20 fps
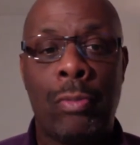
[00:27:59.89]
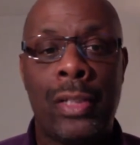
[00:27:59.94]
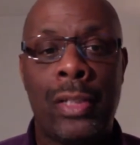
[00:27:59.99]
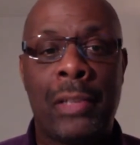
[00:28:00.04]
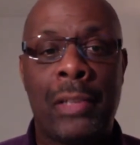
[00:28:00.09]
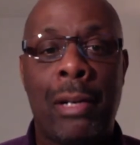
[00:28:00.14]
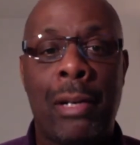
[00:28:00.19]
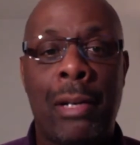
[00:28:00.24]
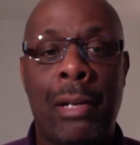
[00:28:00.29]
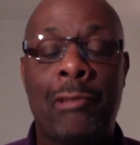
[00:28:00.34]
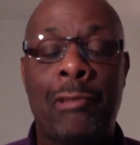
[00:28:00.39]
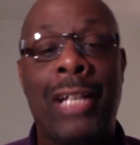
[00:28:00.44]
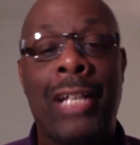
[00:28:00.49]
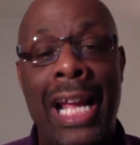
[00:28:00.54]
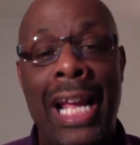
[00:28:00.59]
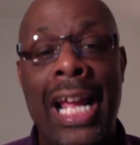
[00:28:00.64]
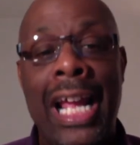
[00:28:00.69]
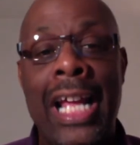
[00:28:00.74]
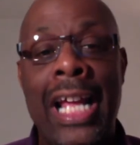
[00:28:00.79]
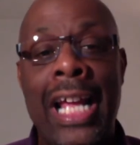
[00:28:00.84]
is sponsoring,
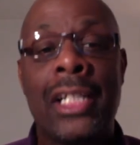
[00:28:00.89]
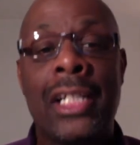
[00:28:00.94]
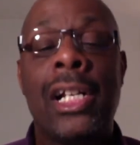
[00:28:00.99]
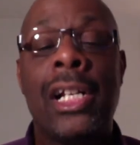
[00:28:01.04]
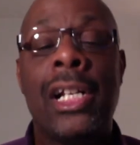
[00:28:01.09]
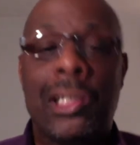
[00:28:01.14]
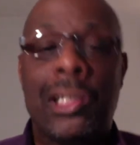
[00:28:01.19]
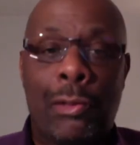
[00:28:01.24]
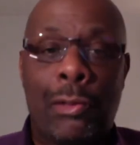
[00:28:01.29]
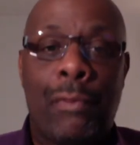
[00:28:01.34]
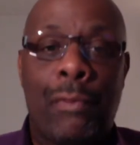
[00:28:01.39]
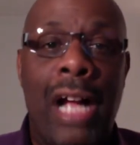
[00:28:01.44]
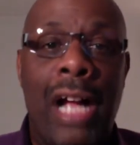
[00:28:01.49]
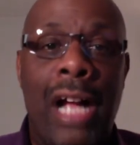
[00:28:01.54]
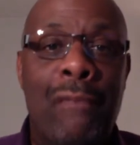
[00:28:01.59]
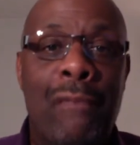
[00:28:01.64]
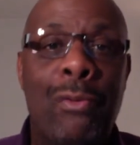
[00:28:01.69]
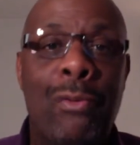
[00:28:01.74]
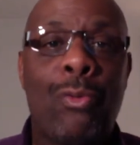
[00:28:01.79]
and Survival